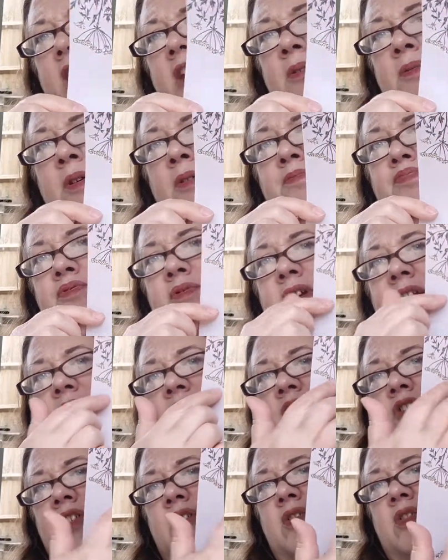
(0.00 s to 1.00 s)
but brilliant
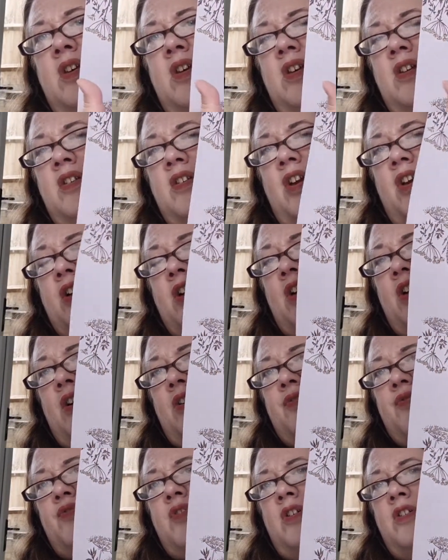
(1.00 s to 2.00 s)
for just a
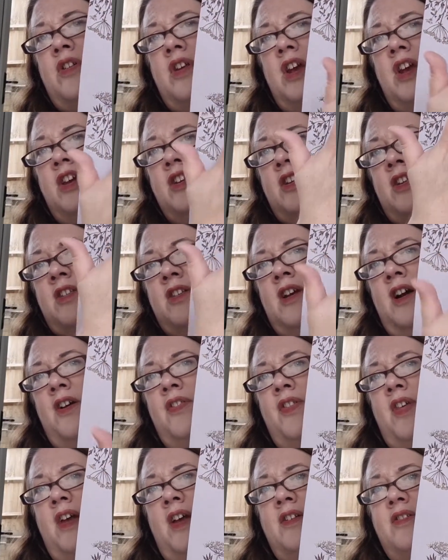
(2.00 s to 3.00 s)
card front. Just
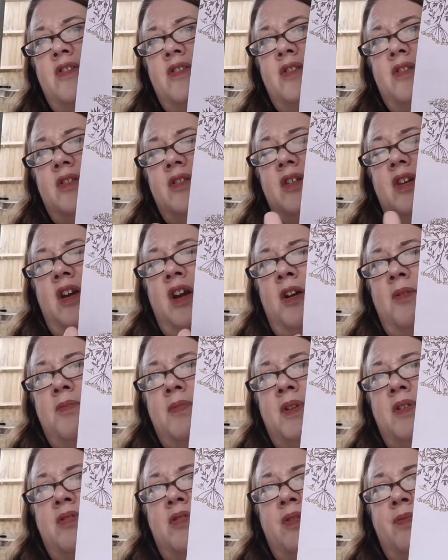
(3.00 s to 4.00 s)
cut that up
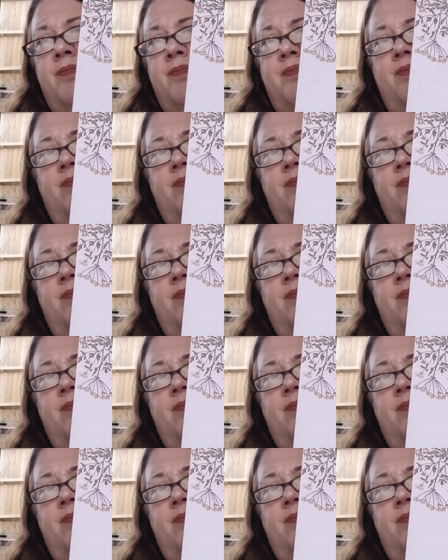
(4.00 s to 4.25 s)
into